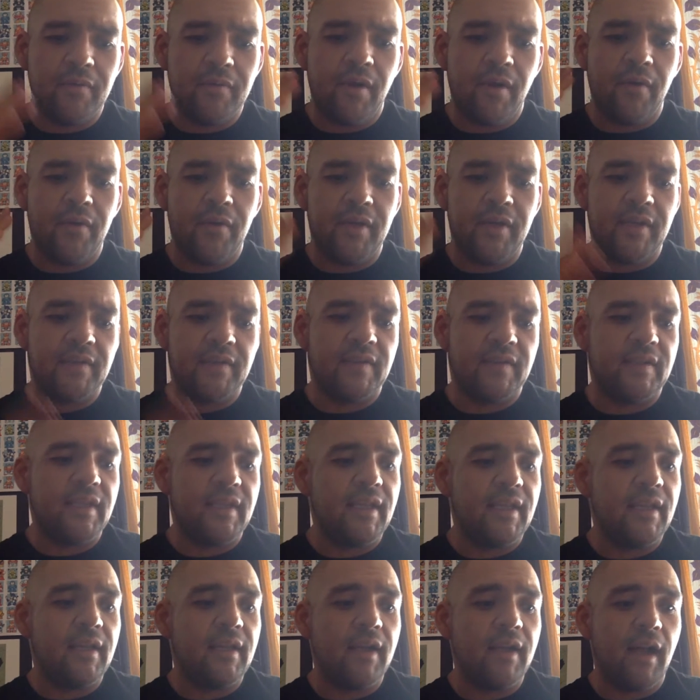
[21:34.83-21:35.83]
already
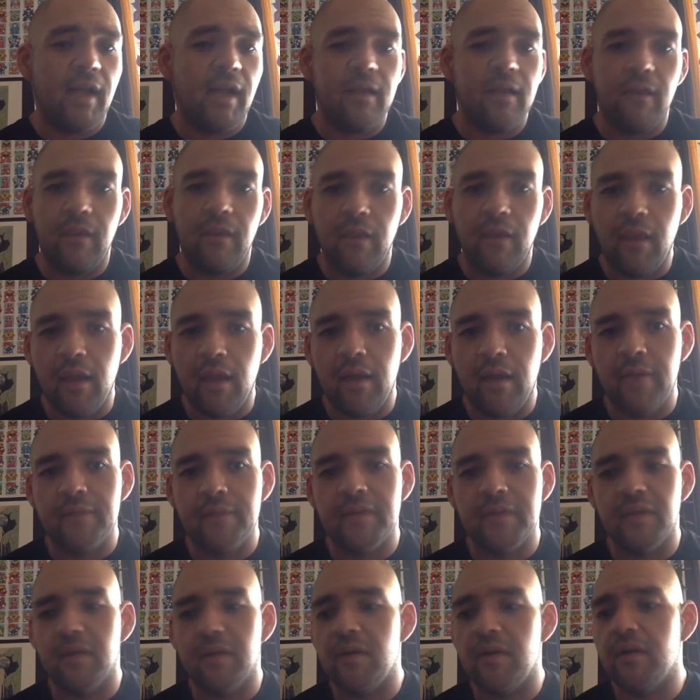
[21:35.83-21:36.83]
see I love
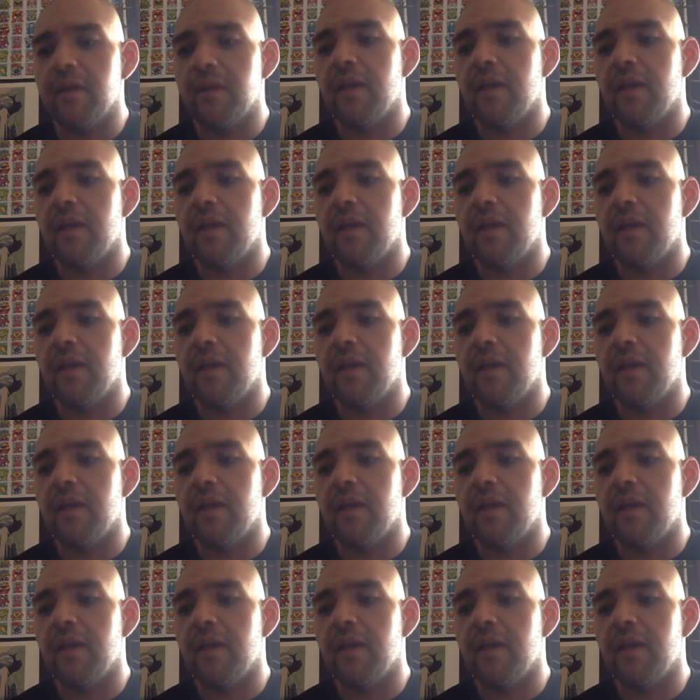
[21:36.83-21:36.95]
to cook.